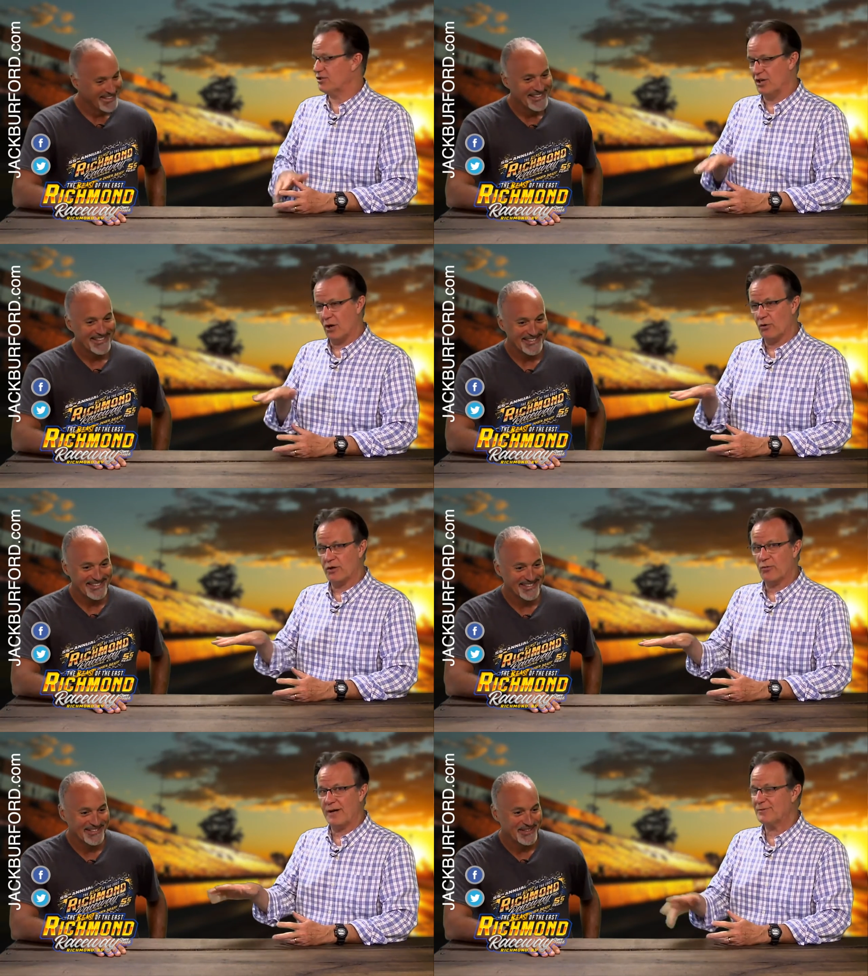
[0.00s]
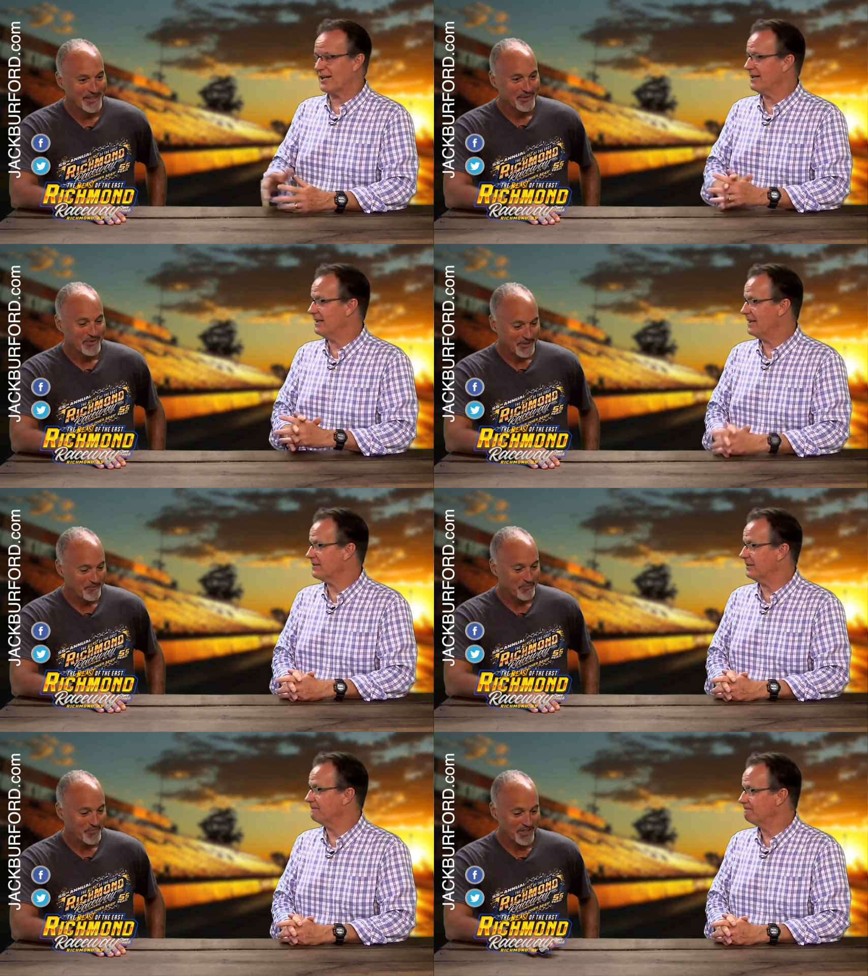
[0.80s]
Speaker 1: Go to the uh, website. But, uh,
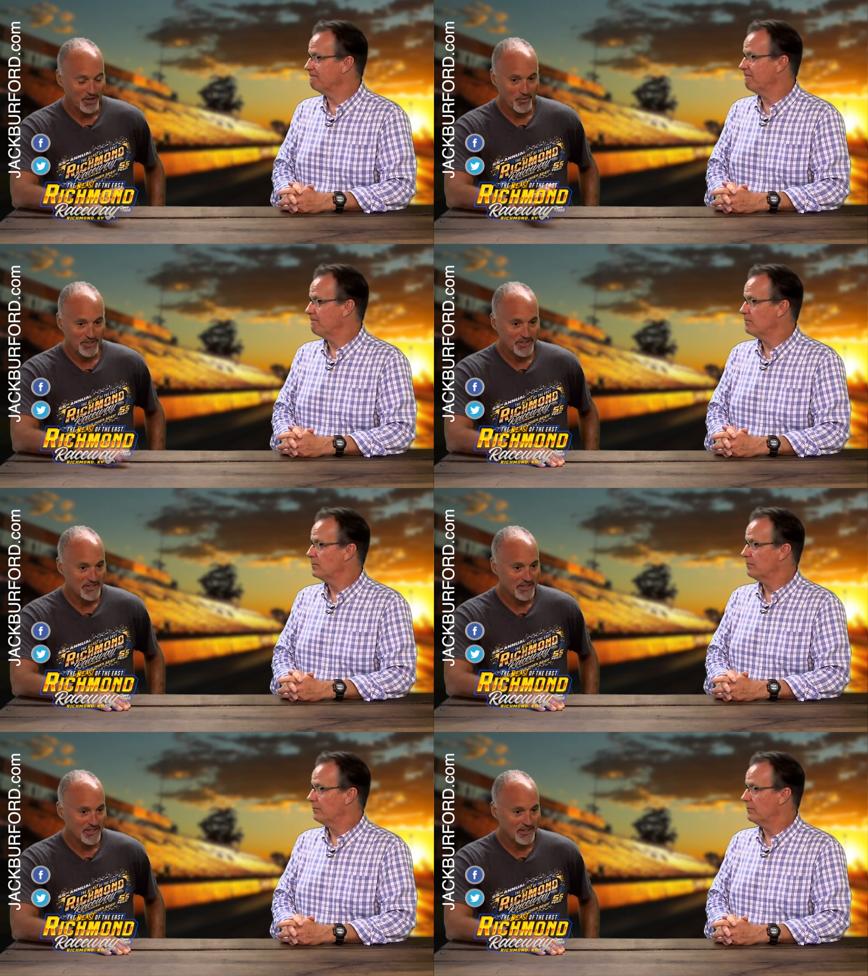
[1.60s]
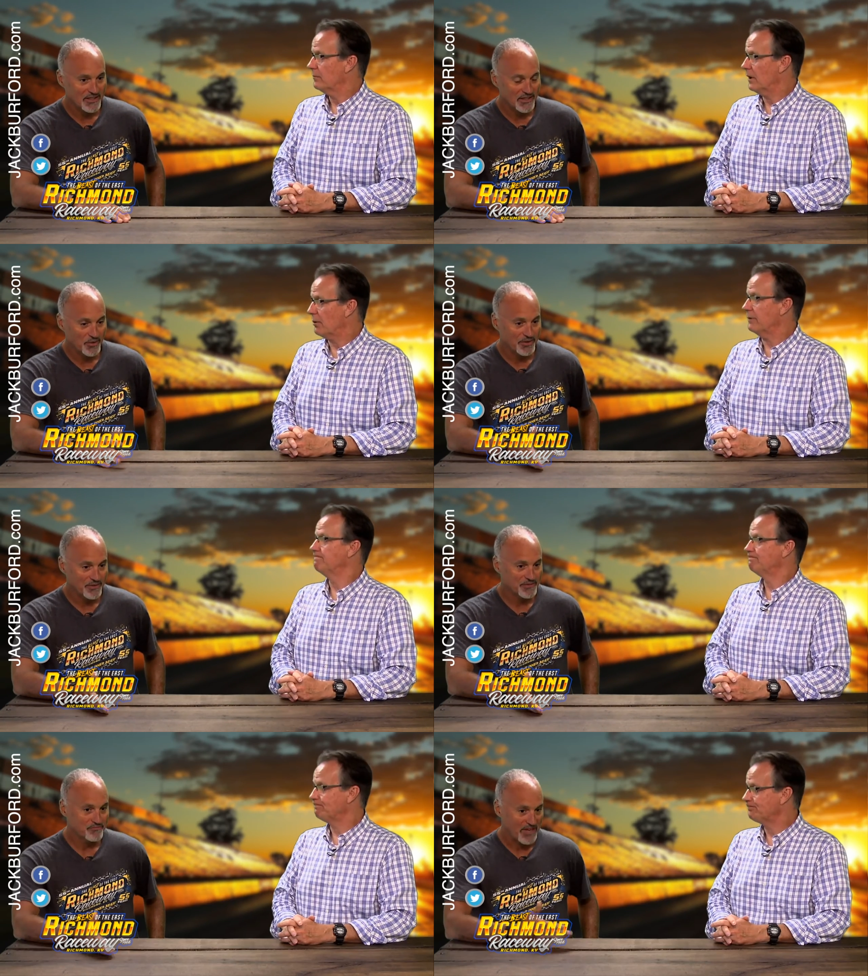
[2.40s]
Excellent. But you know, we're just uh, you know okay.
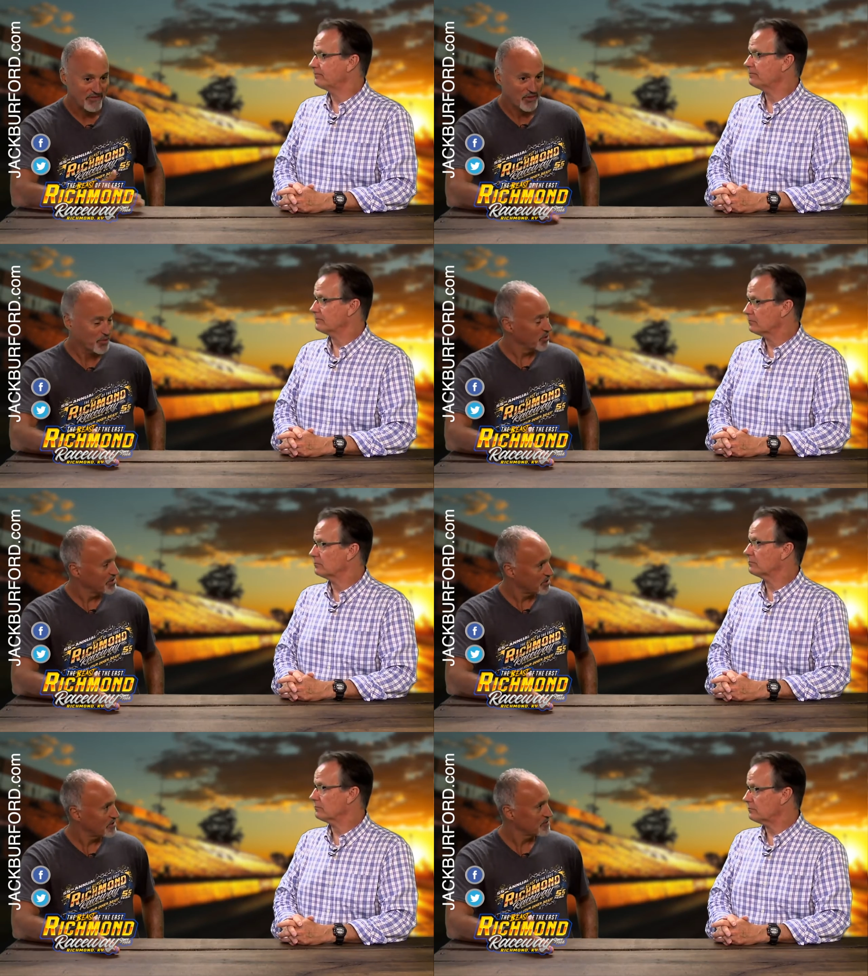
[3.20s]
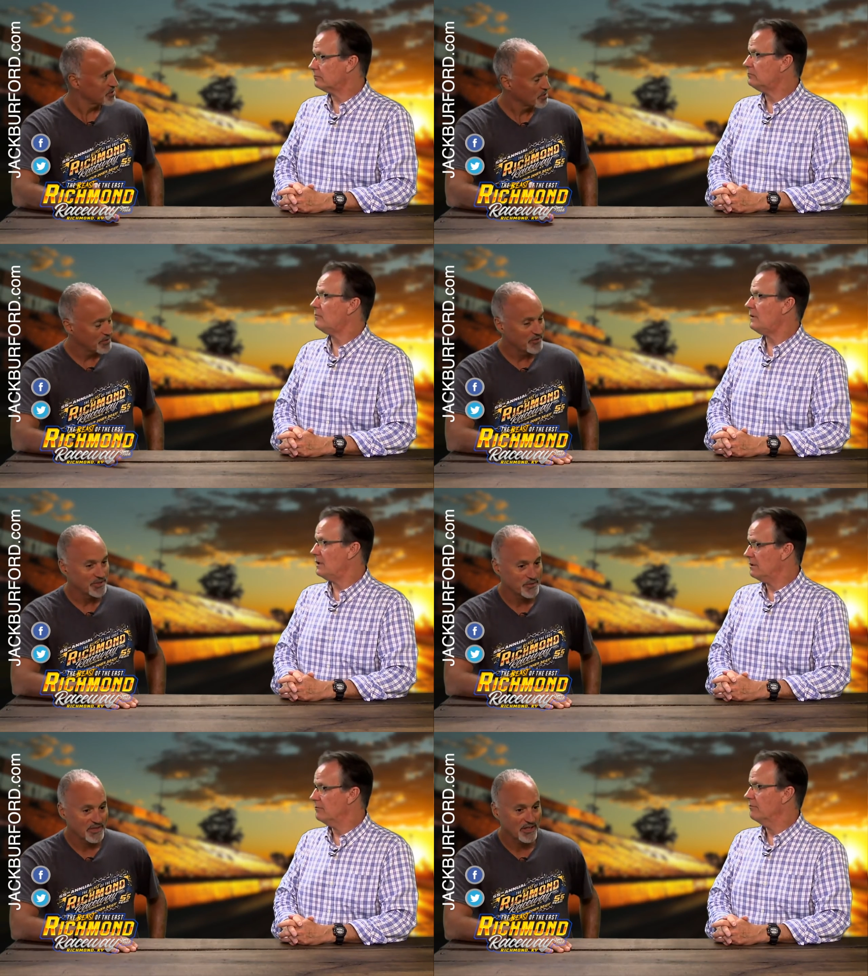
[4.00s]
we have the three weeks off, so we've
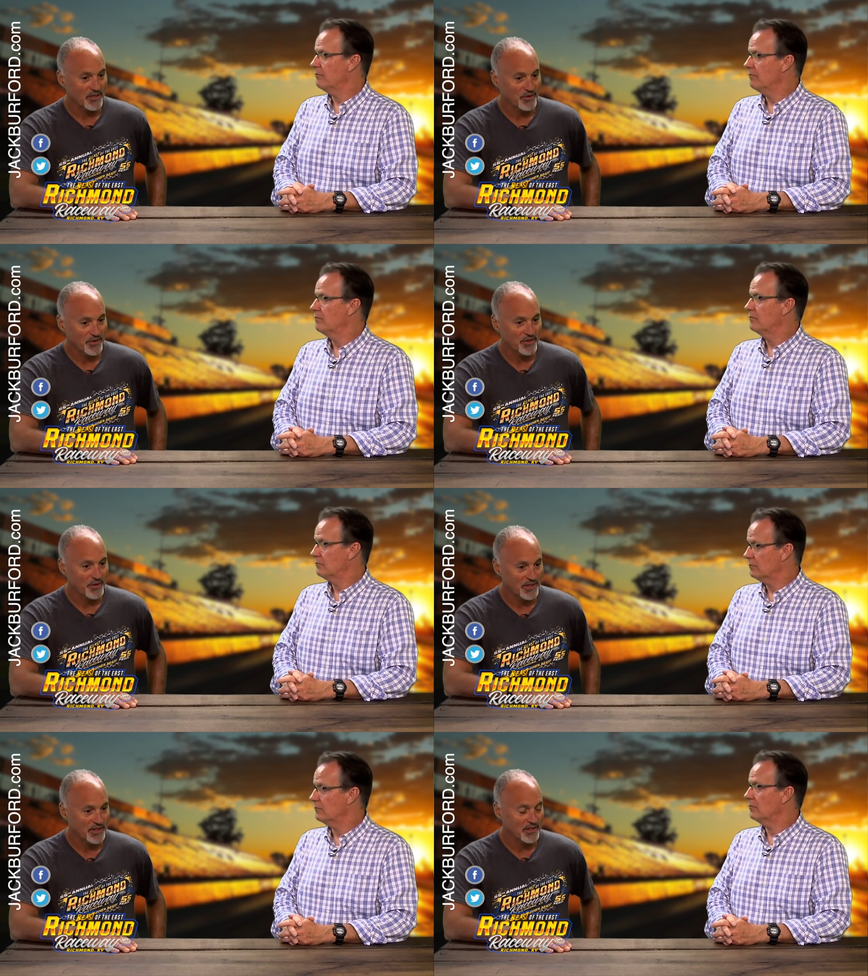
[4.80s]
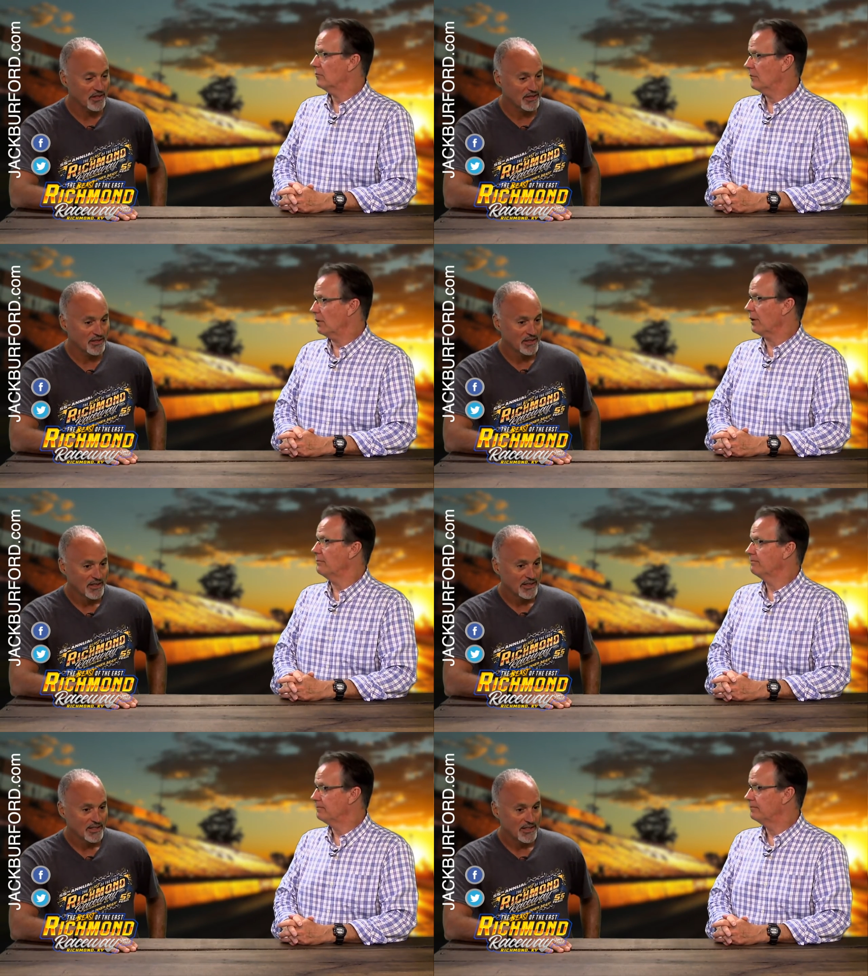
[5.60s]
just been kind of doing our thing around there. And okay.